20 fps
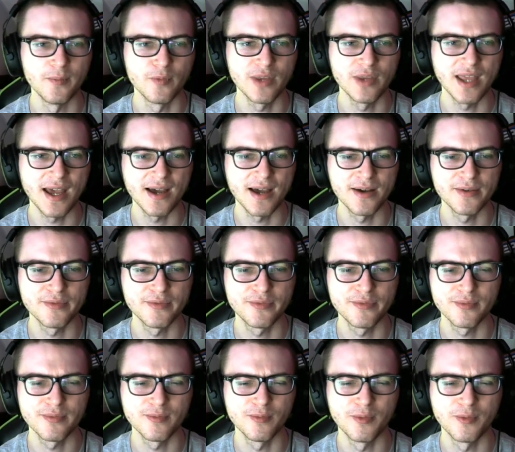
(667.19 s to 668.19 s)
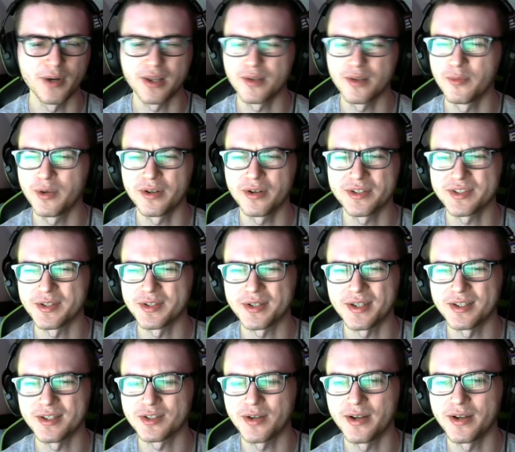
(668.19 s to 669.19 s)
We have one of the weirdest
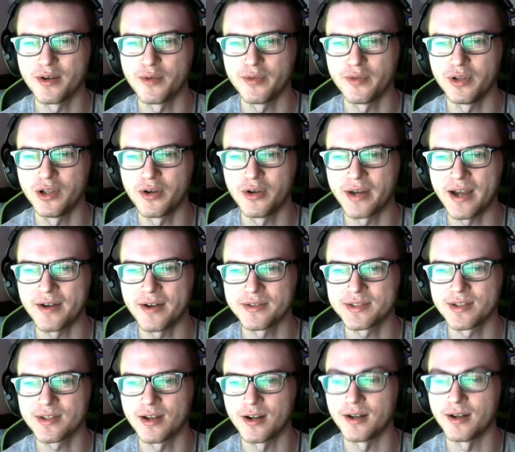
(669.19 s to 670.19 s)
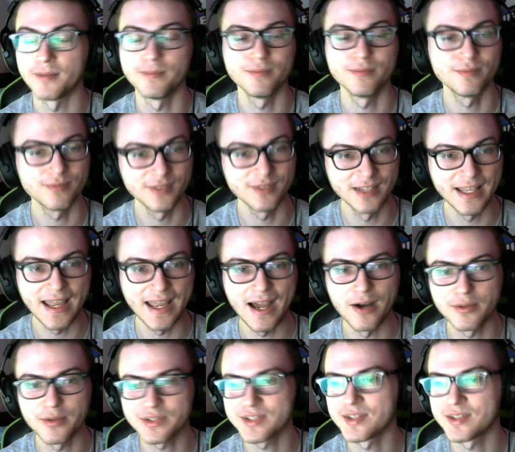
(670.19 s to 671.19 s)
looking terrain oval
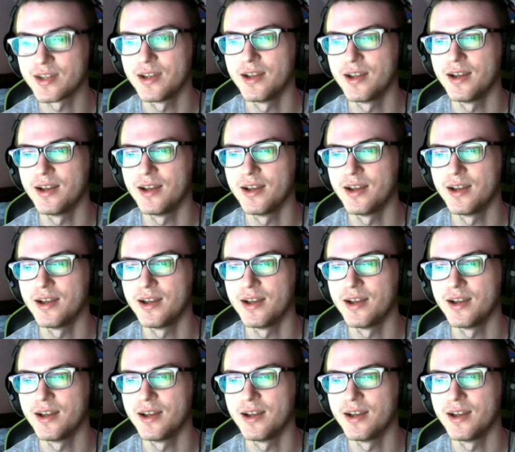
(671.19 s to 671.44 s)
layouts.